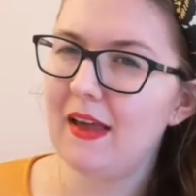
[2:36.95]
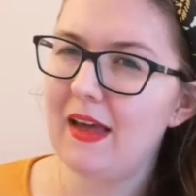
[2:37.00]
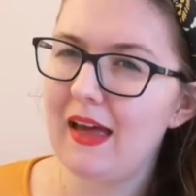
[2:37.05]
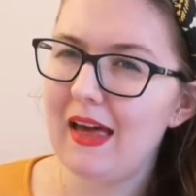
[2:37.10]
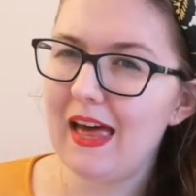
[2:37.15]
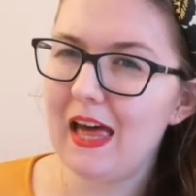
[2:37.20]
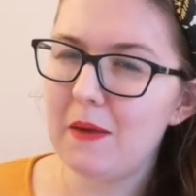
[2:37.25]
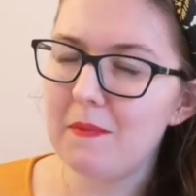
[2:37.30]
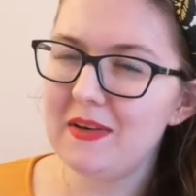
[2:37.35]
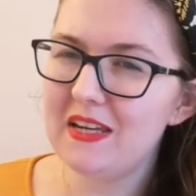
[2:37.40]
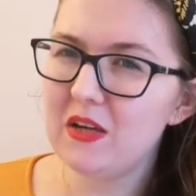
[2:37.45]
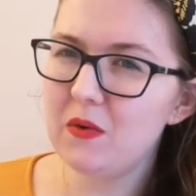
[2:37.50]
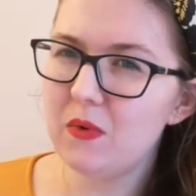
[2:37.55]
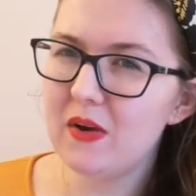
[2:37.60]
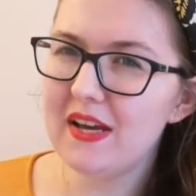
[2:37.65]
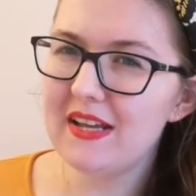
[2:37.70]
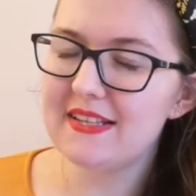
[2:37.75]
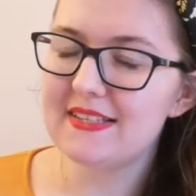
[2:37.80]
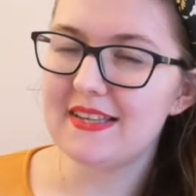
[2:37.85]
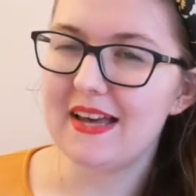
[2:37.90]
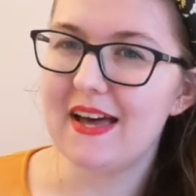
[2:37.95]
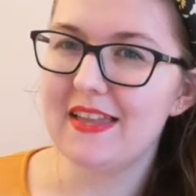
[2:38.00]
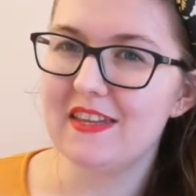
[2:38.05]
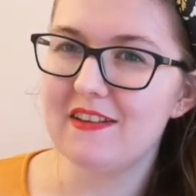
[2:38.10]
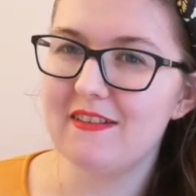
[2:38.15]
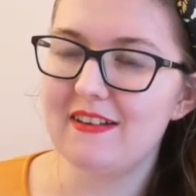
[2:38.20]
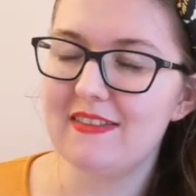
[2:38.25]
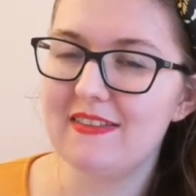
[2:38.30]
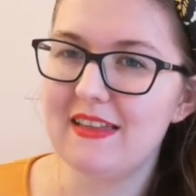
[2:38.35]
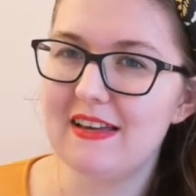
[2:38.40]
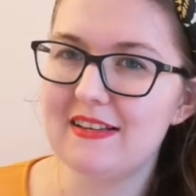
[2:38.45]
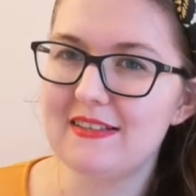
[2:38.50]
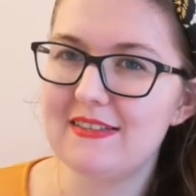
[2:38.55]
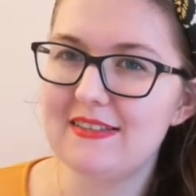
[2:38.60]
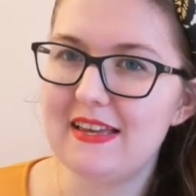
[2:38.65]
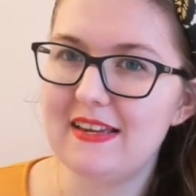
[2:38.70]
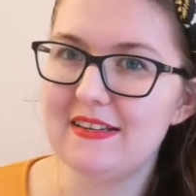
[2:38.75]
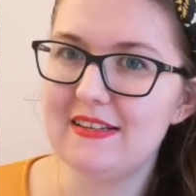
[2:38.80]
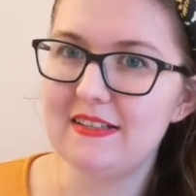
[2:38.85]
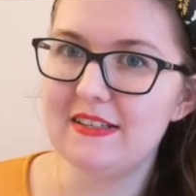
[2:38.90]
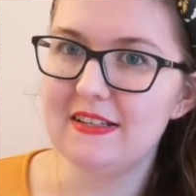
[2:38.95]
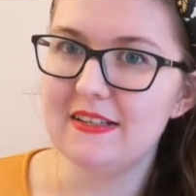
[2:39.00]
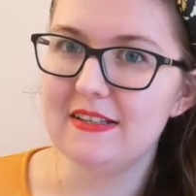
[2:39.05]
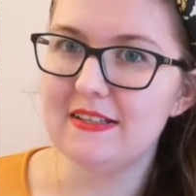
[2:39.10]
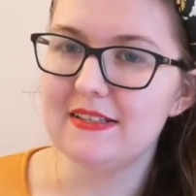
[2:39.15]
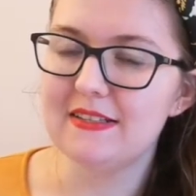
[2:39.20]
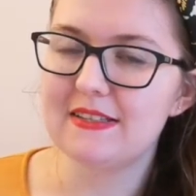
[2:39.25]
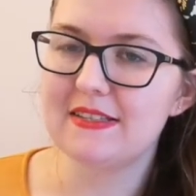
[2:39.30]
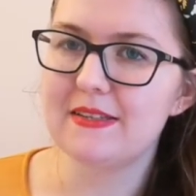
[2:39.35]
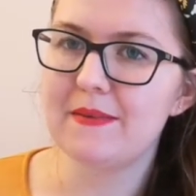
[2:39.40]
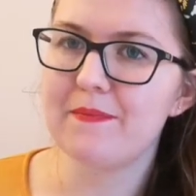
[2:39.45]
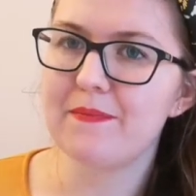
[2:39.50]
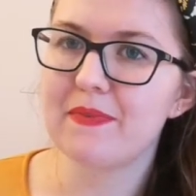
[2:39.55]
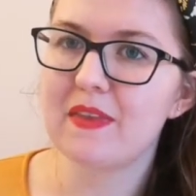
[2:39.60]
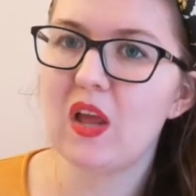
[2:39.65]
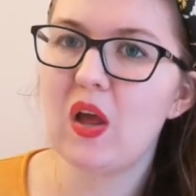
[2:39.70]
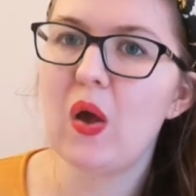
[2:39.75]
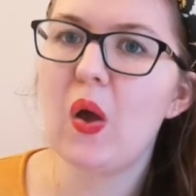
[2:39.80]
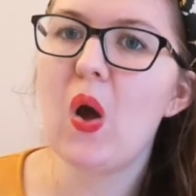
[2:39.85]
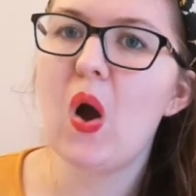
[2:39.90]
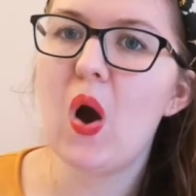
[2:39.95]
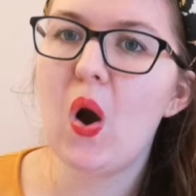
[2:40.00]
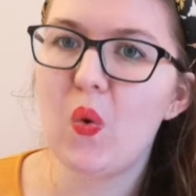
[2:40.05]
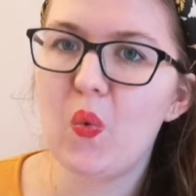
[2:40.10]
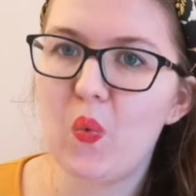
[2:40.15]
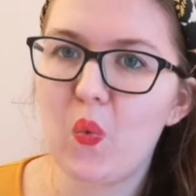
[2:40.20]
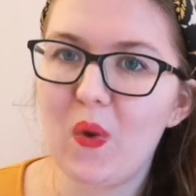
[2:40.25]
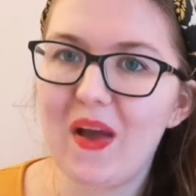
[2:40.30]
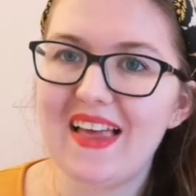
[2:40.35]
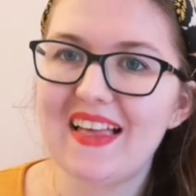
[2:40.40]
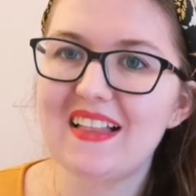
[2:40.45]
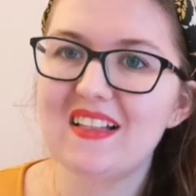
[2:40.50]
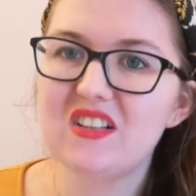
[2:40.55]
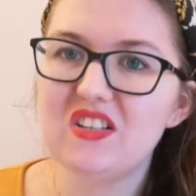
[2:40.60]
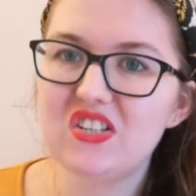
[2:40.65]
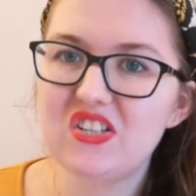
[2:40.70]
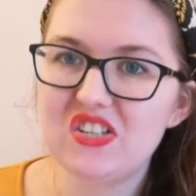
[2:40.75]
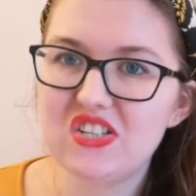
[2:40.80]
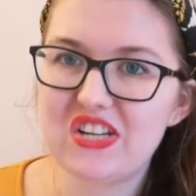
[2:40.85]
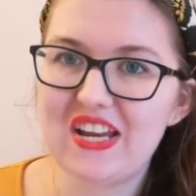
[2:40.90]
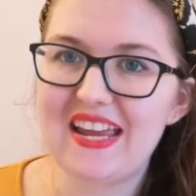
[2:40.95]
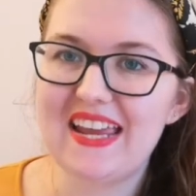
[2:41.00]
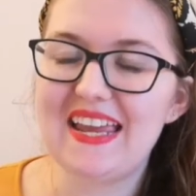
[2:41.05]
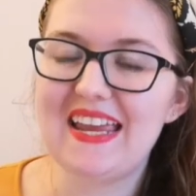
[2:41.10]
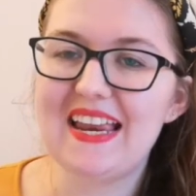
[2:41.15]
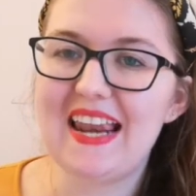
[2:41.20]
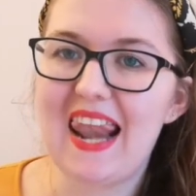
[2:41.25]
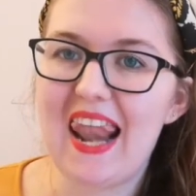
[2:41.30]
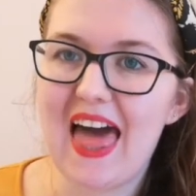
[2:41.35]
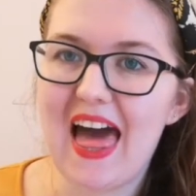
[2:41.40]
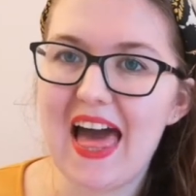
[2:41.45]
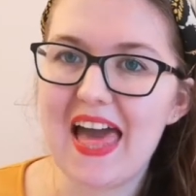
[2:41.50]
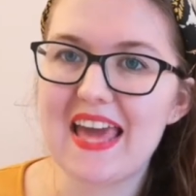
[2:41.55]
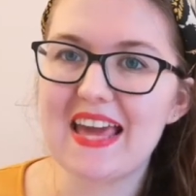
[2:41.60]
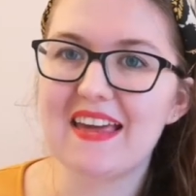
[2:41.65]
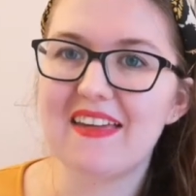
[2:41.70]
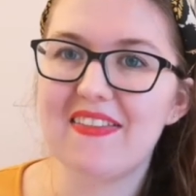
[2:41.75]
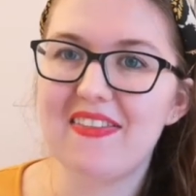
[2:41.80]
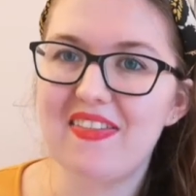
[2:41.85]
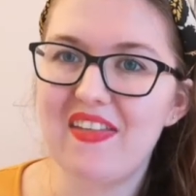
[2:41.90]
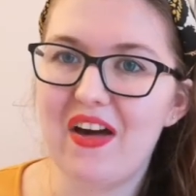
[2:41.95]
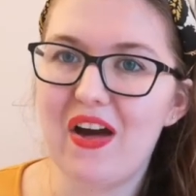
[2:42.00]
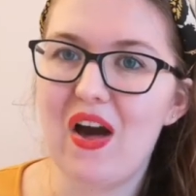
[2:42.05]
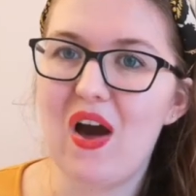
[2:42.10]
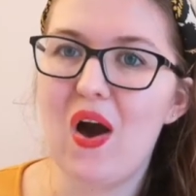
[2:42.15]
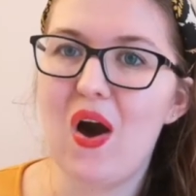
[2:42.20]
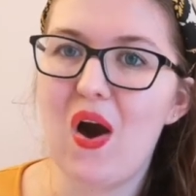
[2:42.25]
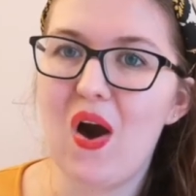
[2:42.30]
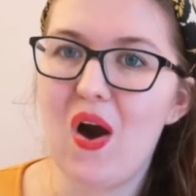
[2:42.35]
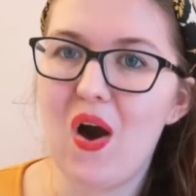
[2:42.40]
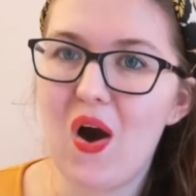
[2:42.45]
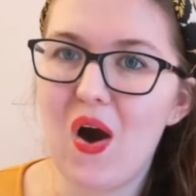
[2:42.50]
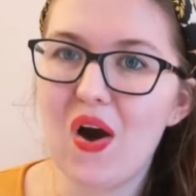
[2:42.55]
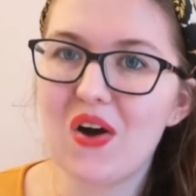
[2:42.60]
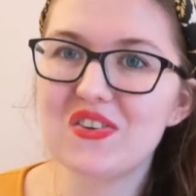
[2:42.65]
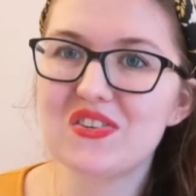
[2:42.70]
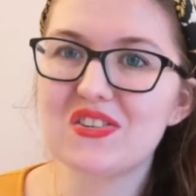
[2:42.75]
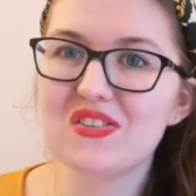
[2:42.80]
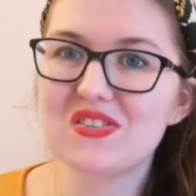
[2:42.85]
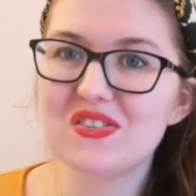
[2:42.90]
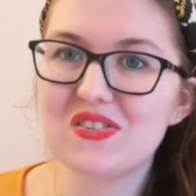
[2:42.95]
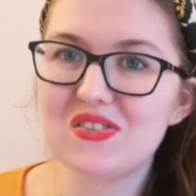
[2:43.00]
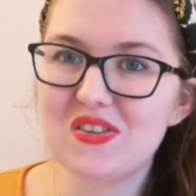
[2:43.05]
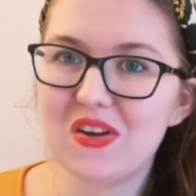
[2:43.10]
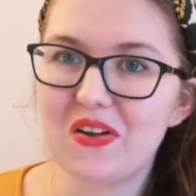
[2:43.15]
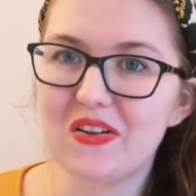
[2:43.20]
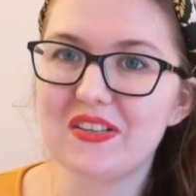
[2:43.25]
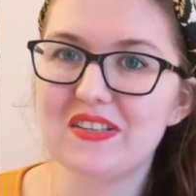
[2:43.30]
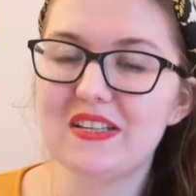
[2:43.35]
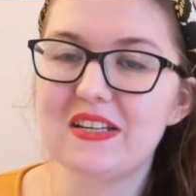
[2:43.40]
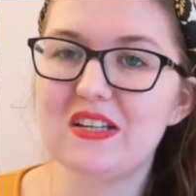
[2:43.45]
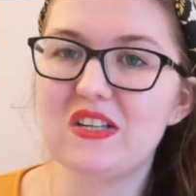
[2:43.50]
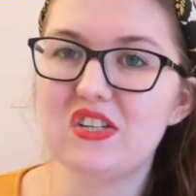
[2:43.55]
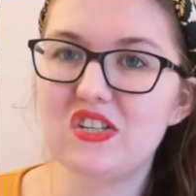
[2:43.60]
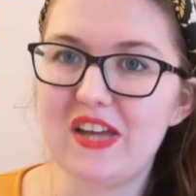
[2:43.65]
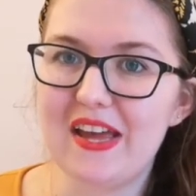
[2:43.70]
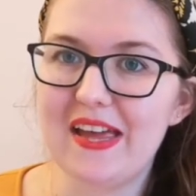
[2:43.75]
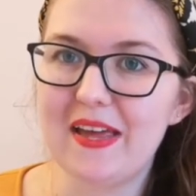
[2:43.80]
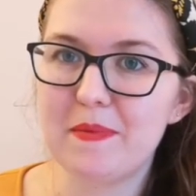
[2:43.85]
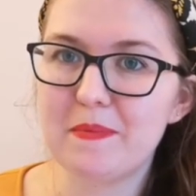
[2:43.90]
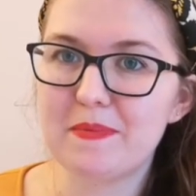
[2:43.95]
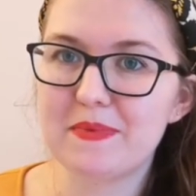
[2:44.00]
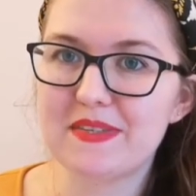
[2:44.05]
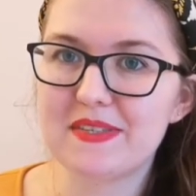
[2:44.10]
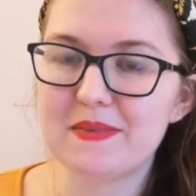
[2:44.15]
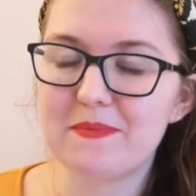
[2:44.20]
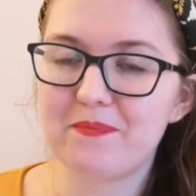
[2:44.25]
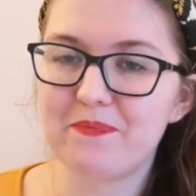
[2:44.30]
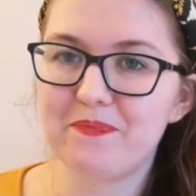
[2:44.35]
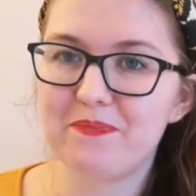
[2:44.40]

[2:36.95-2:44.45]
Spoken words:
How many words are there in that sentence? Will she like the hot salty chips?